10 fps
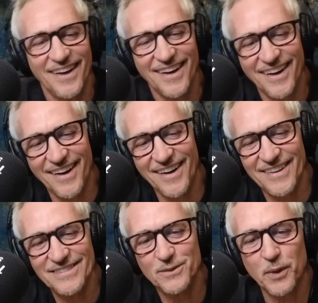Uh,
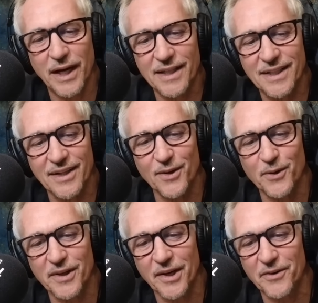where um, did uh, it
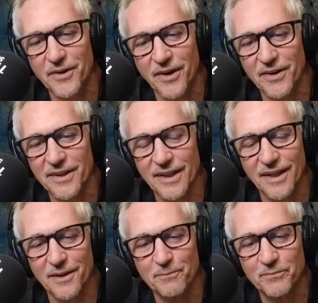all go wrong?
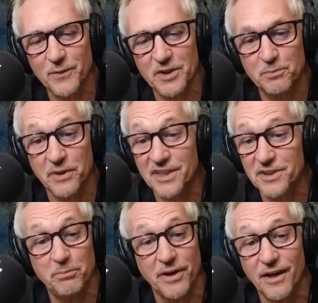Um, which brings
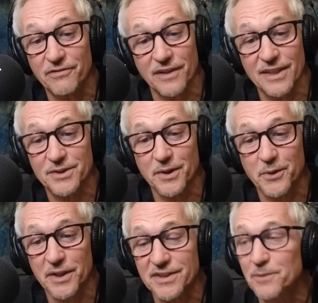me perfectly to a
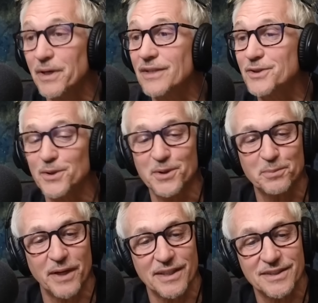question about
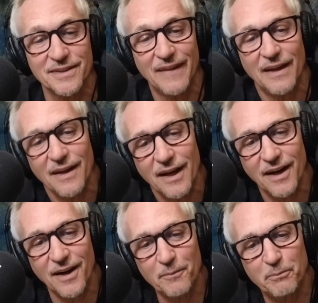George Best.
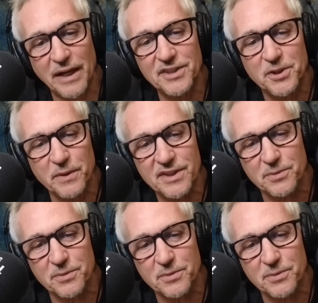Uh, Benjamin